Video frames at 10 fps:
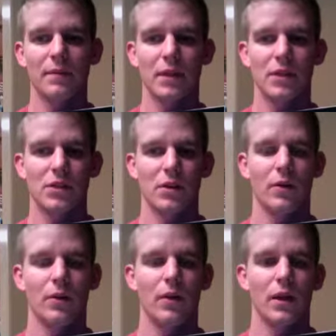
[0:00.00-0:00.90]
And
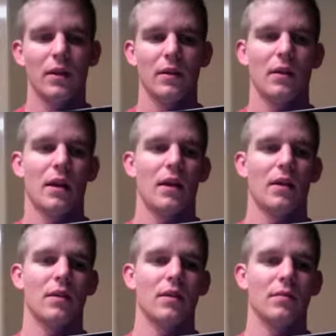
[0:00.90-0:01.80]
so,
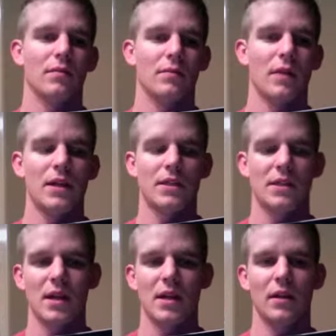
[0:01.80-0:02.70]
like as
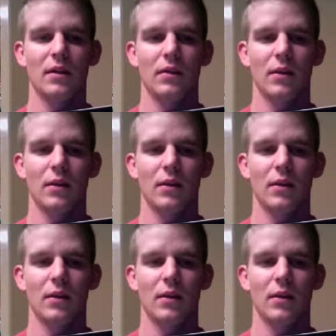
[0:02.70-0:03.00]
stated,